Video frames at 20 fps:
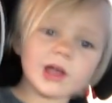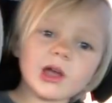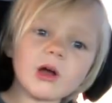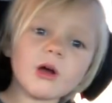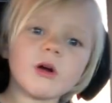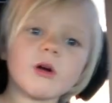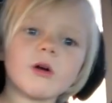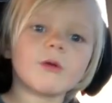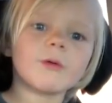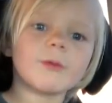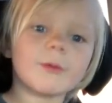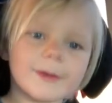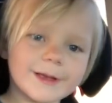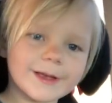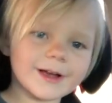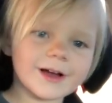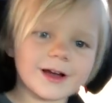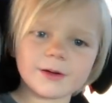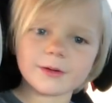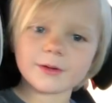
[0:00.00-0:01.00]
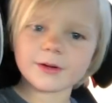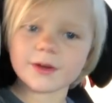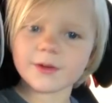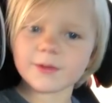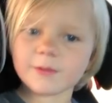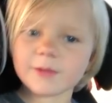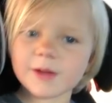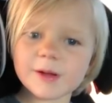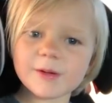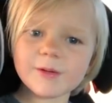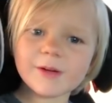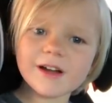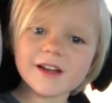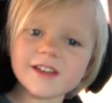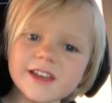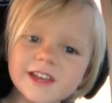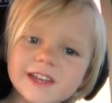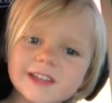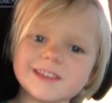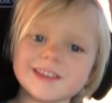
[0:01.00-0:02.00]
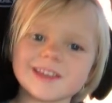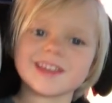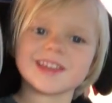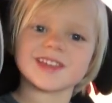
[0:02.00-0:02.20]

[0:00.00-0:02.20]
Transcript: well, we got what we wanted.